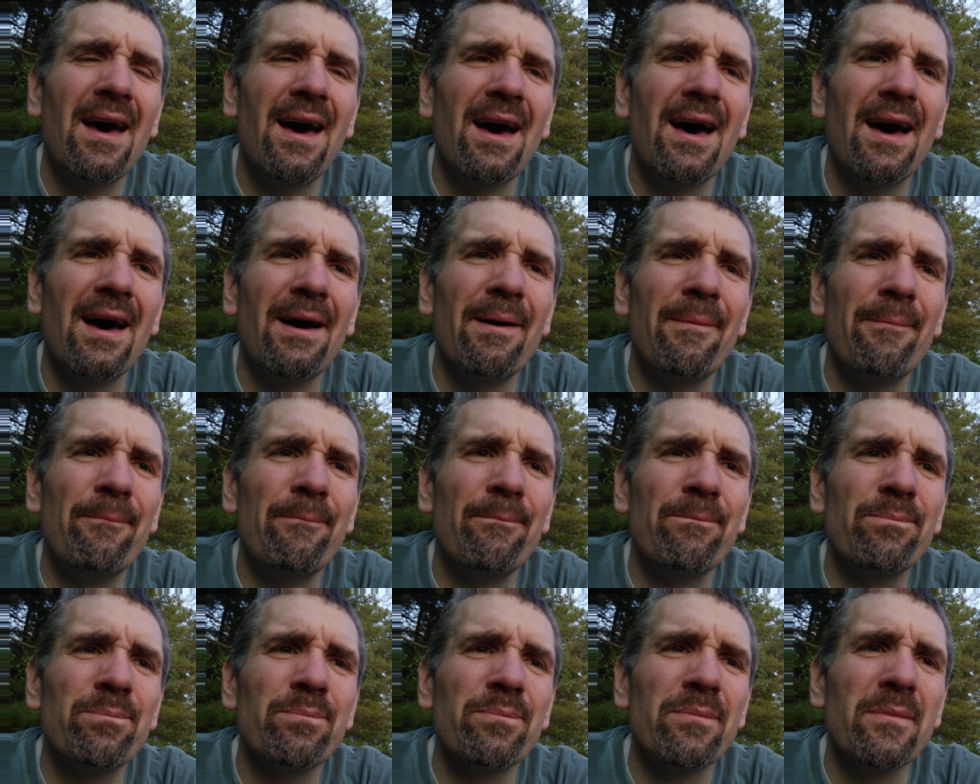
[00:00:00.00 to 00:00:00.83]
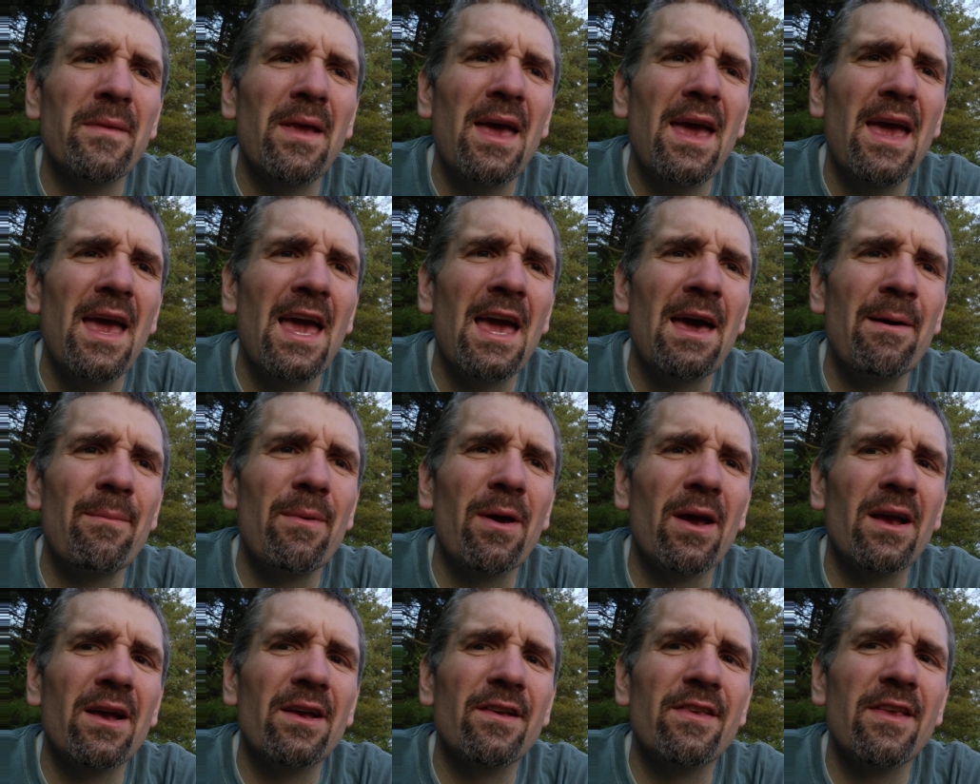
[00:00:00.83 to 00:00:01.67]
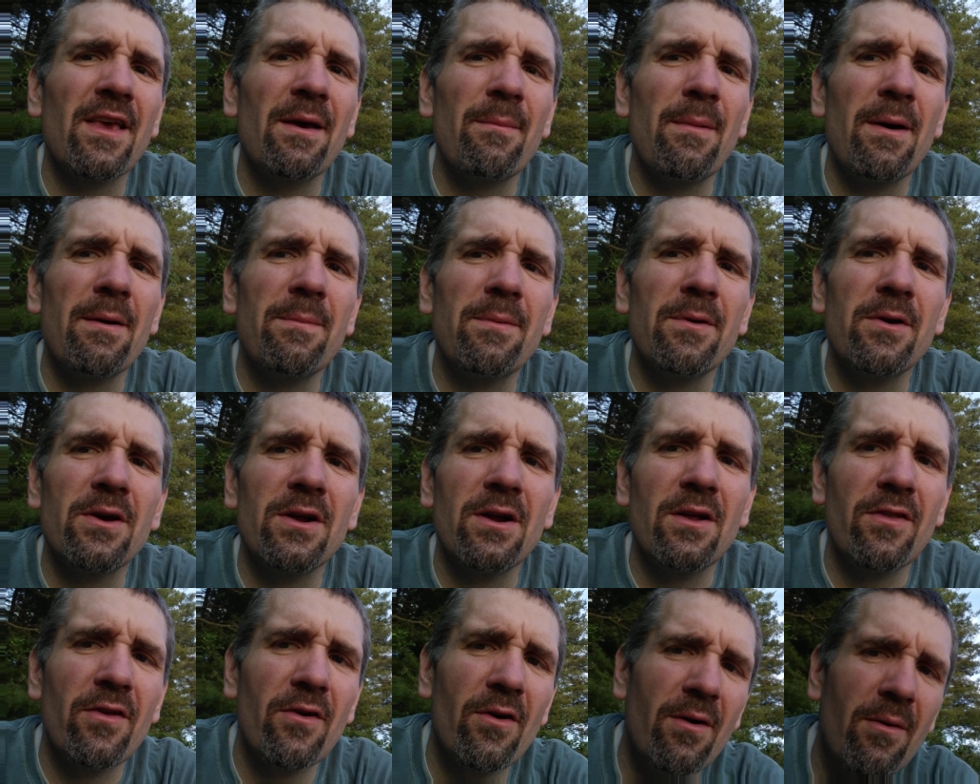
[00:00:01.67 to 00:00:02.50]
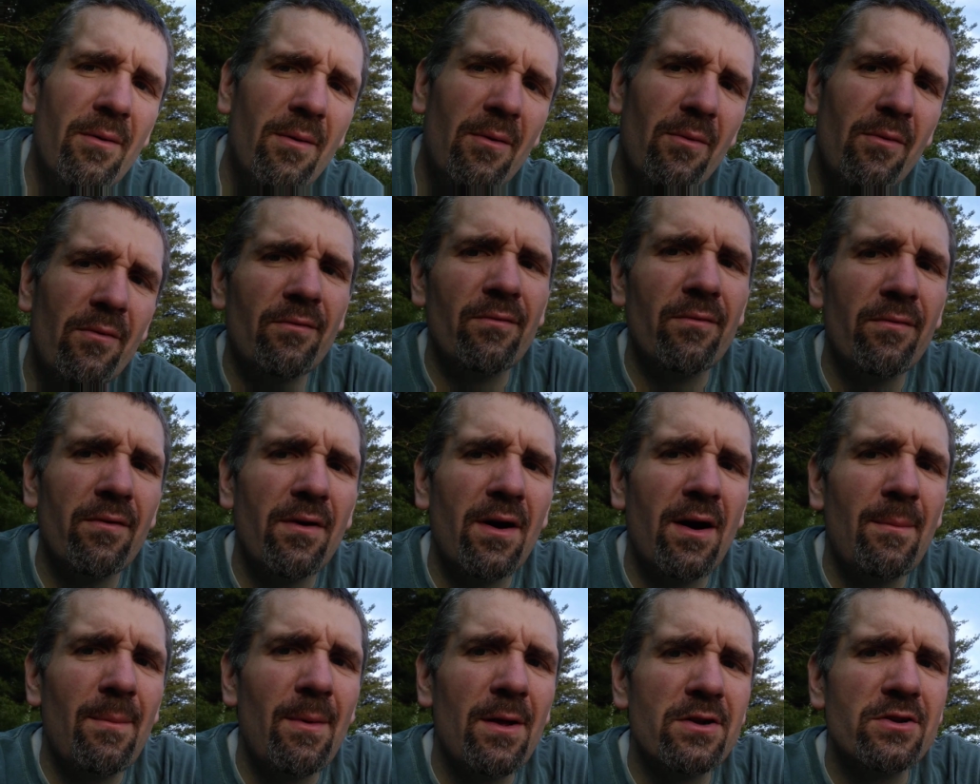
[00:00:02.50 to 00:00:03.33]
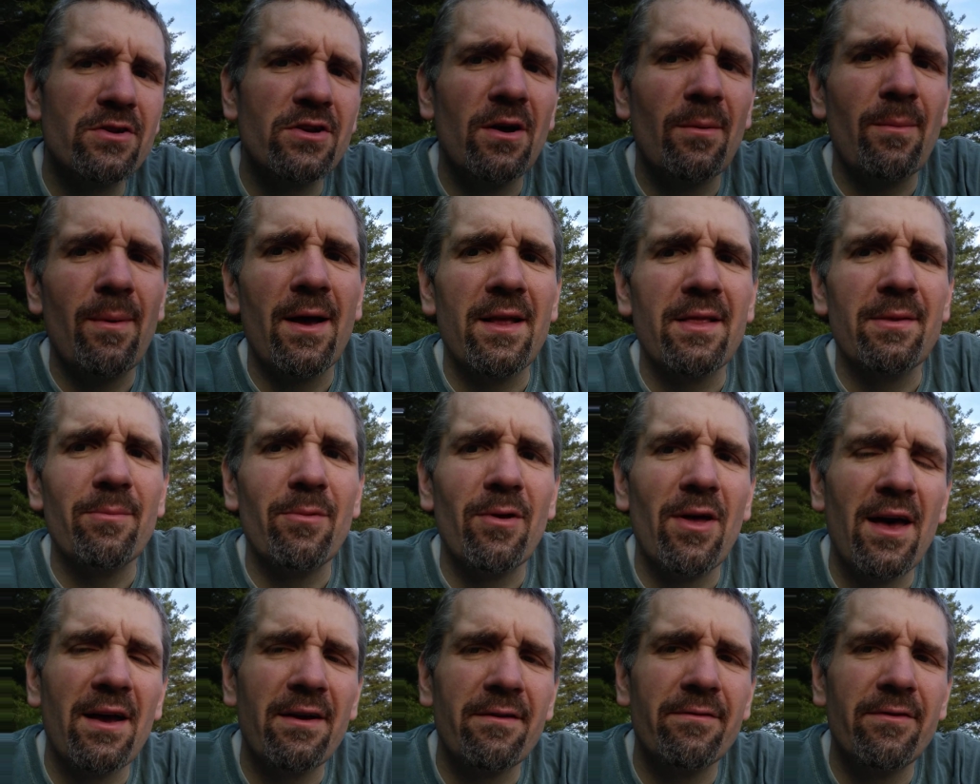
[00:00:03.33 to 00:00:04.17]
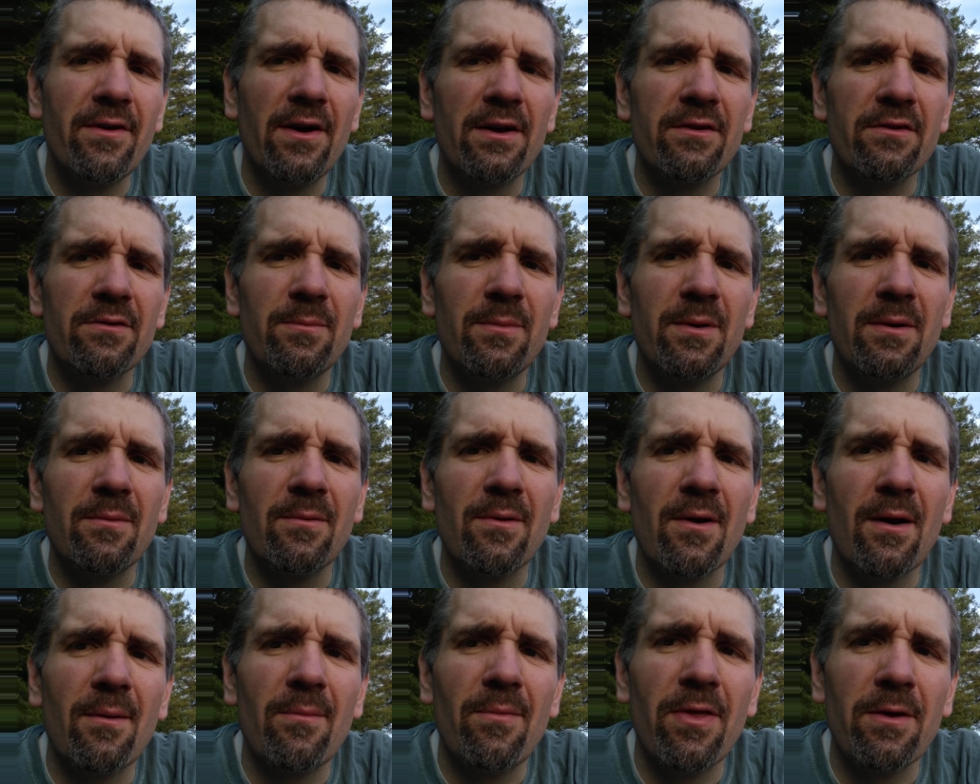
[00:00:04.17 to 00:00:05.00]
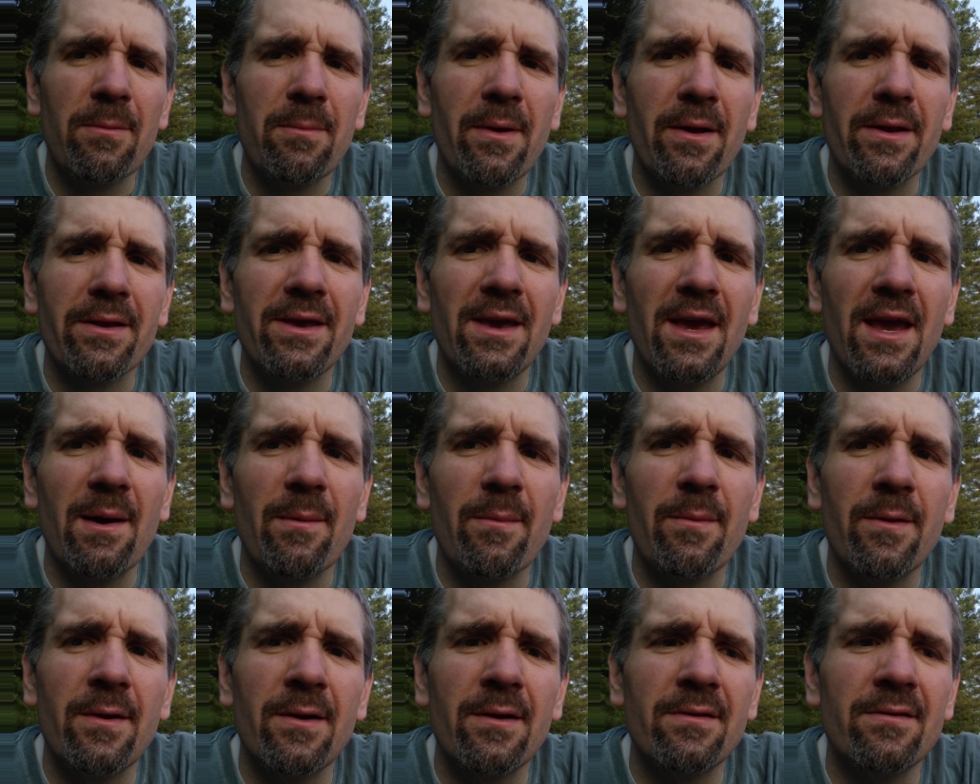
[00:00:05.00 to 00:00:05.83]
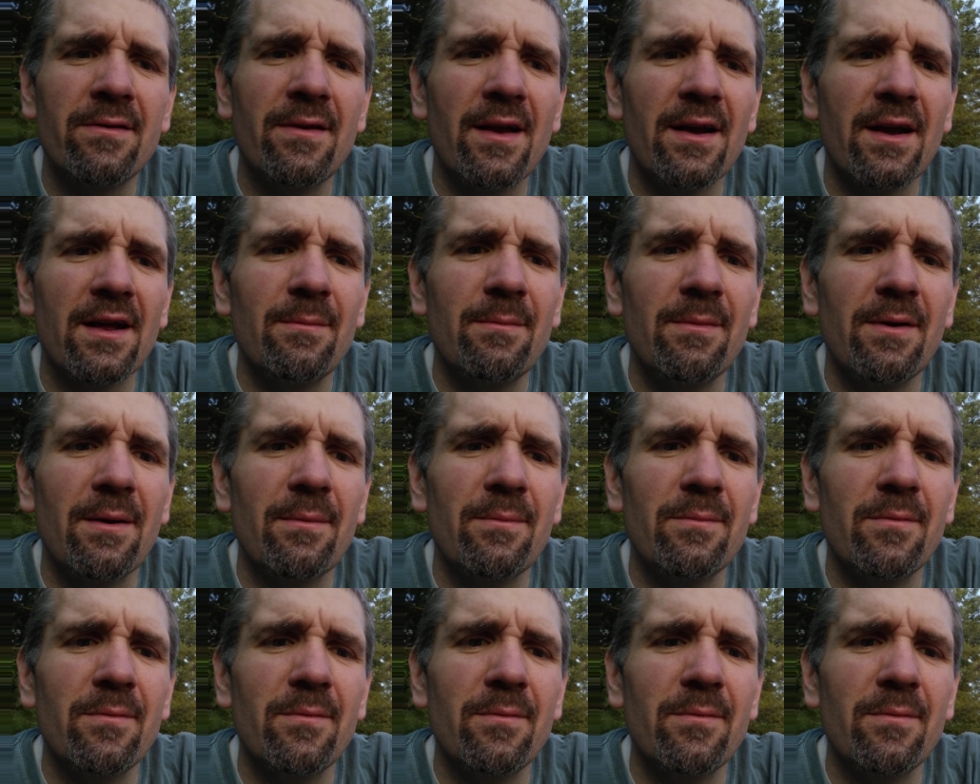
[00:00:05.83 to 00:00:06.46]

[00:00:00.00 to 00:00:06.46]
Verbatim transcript: um, hammock because that might be good. Although I'm not sure about black flies would be where I'm thinking about camping. It's not going to be up.